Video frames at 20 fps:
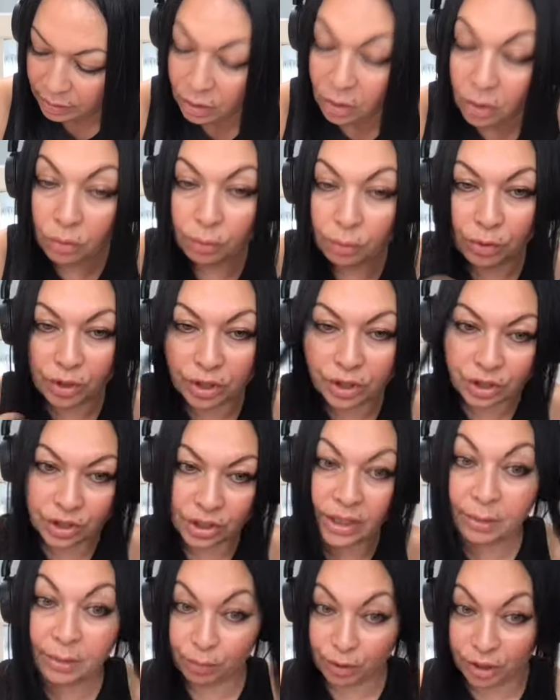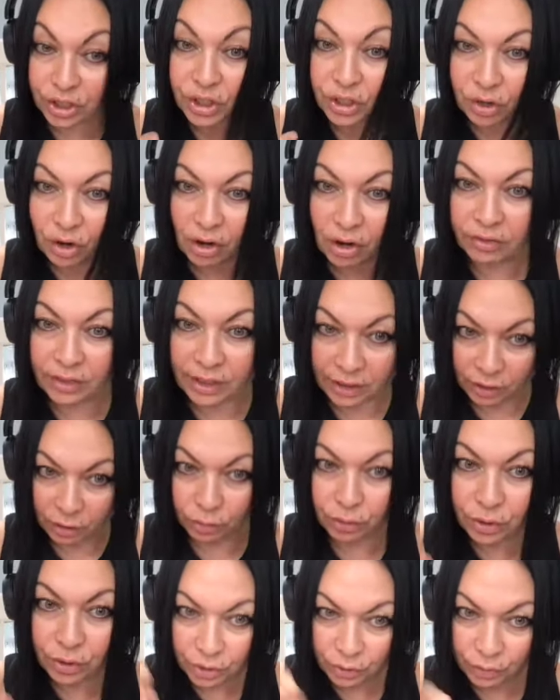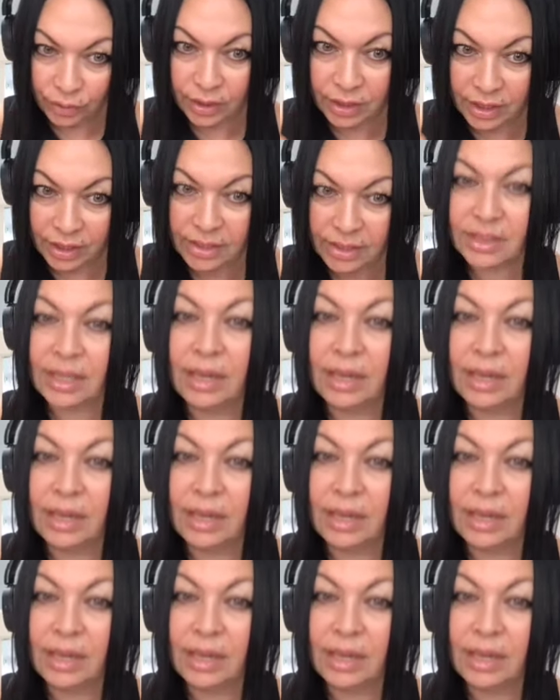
Oh, brushing off, like you were doing this,